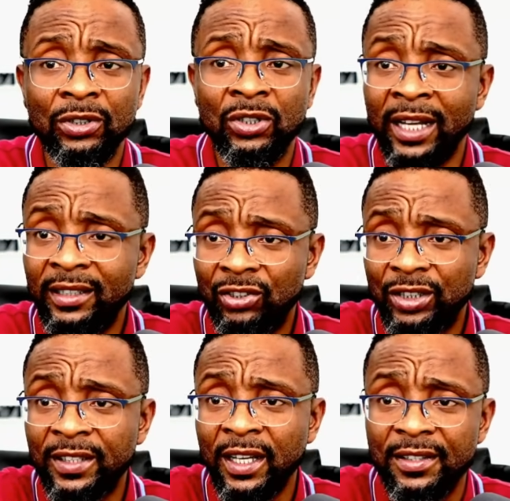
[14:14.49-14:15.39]
and they
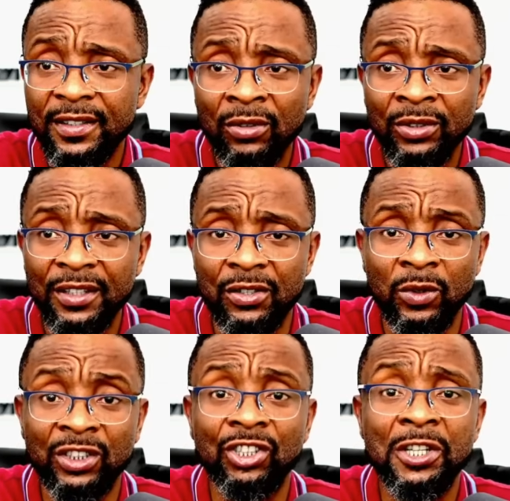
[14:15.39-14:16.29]
treated the Saudis with
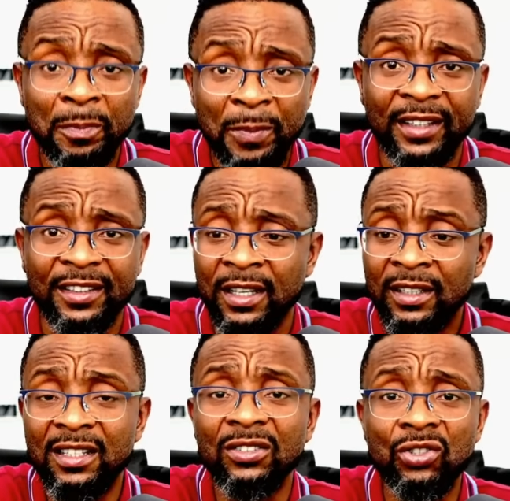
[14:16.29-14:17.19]
respect
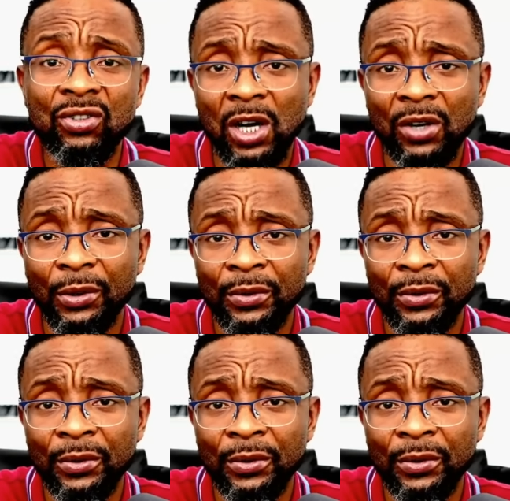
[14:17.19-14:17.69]
till tomorrow.